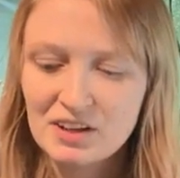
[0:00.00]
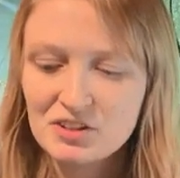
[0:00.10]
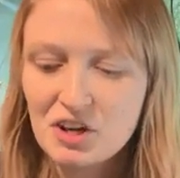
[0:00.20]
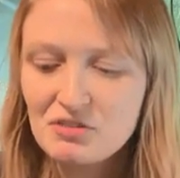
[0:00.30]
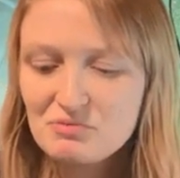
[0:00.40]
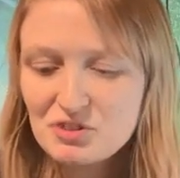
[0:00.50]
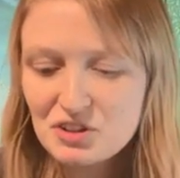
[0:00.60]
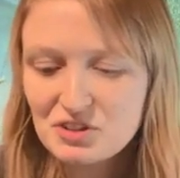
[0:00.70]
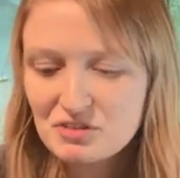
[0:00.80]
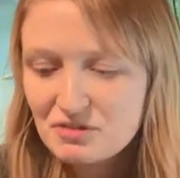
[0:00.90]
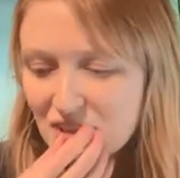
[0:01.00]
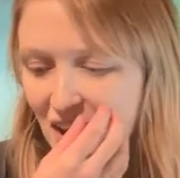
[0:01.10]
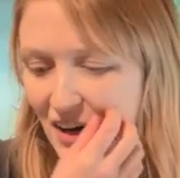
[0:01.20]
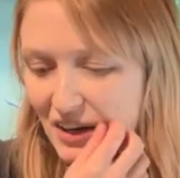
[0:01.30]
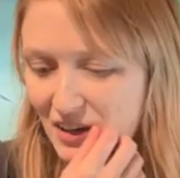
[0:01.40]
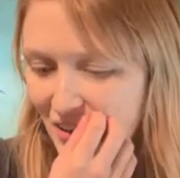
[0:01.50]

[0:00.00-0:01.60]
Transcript: Don't just rely